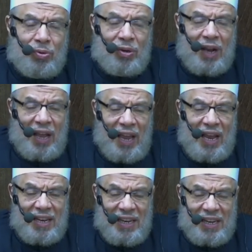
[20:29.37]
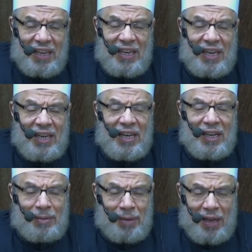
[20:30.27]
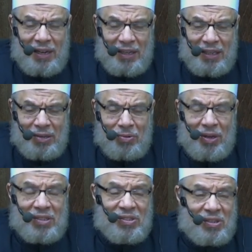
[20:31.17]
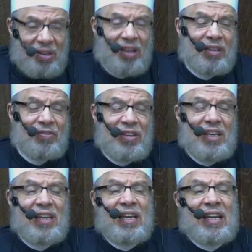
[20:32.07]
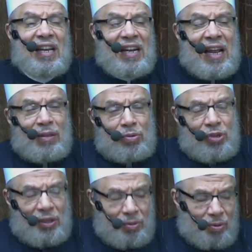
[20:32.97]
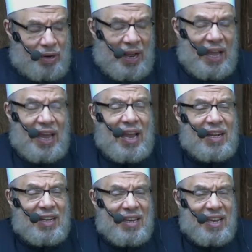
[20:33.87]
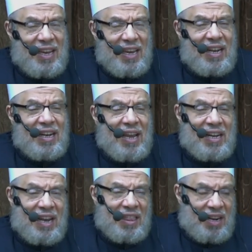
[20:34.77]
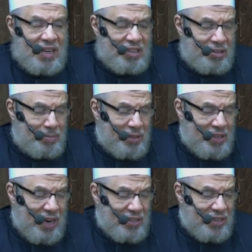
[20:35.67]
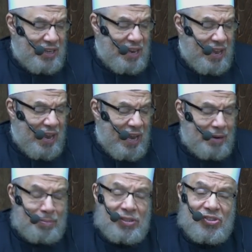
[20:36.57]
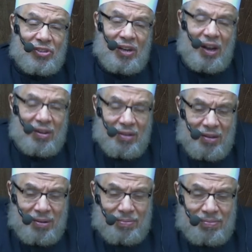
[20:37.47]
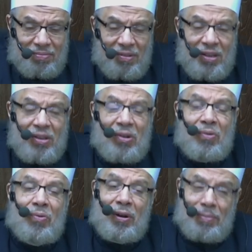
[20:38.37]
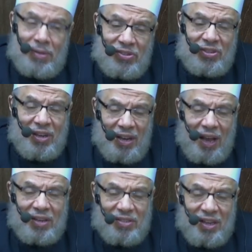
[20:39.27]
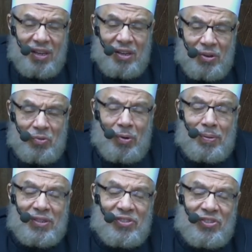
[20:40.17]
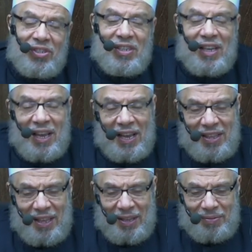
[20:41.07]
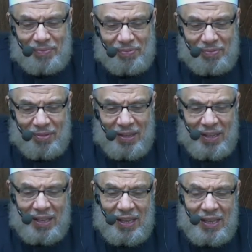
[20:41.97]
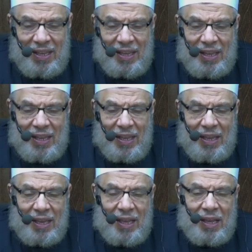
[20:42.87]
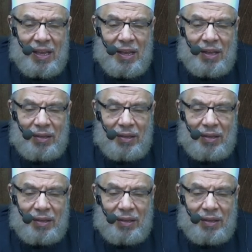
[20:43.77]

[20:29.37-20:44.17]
And people are required to go to it to worship and to pray in it. The people cannot go except to three places to worship, the Masjid al-Haram, the Masjid al-Haram, and this masjid in Medina.